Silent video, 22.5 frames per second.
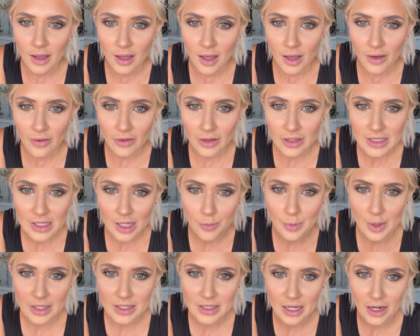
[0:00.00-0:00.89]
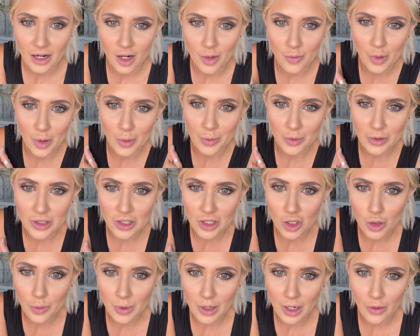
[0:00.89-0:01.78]
I always got mascara in purple
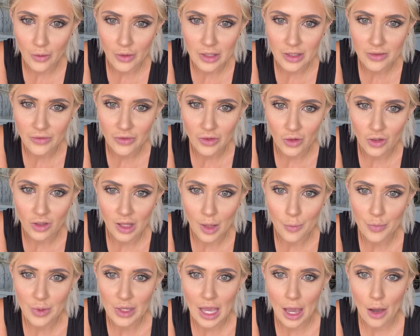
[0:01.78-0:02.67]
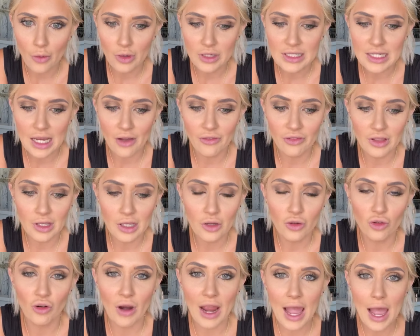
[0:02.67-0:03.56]
too, but I always feel clumpy. I would definitely
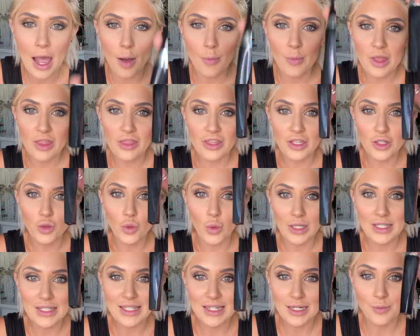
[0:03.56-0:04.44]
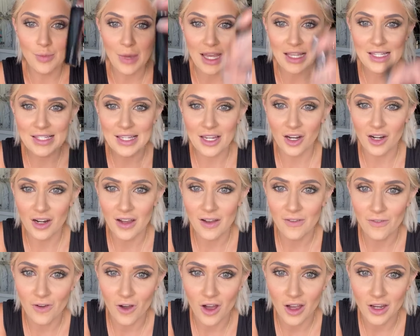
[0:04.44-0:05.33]
grab the Twisted Mascara
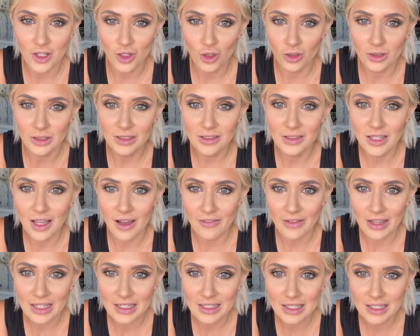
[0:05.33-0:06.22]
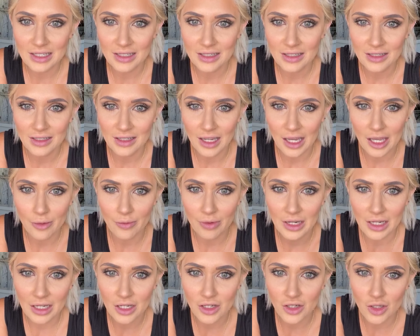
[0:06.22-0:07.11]
Avon. You'll love it. I have
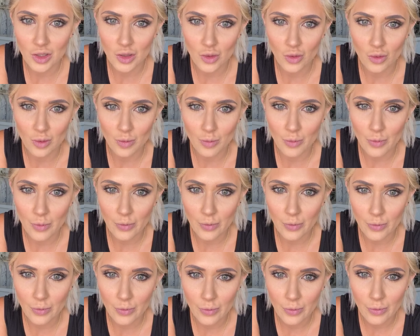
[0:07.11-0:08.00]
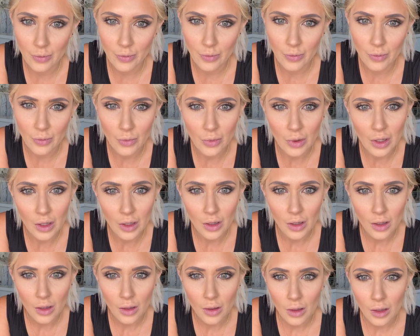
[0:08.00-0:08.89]
any issues with... Mm,
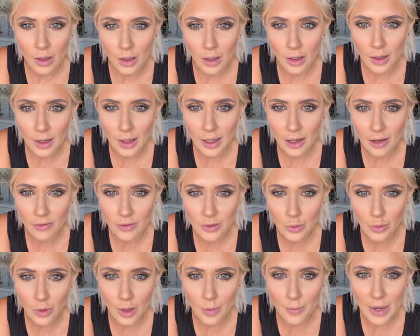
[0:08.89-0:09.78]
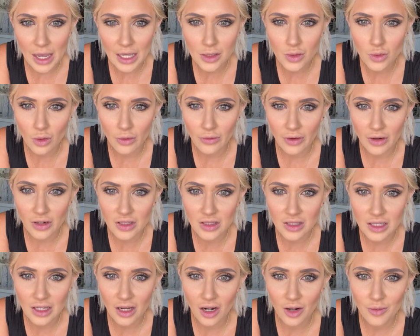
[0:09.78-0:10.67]
I have to wear a mask 12 hours
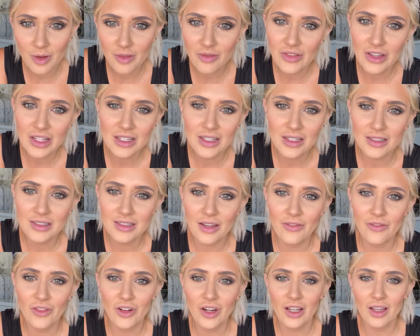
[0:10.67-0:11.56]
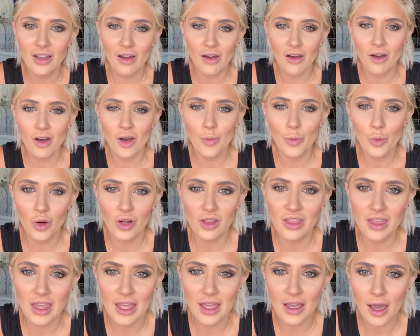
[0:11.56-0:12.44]
in the ER. My face is suffering. Oh, poor
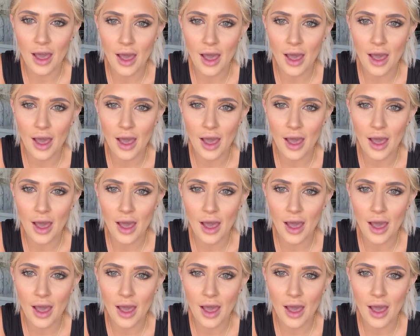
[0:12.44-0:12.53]
thing.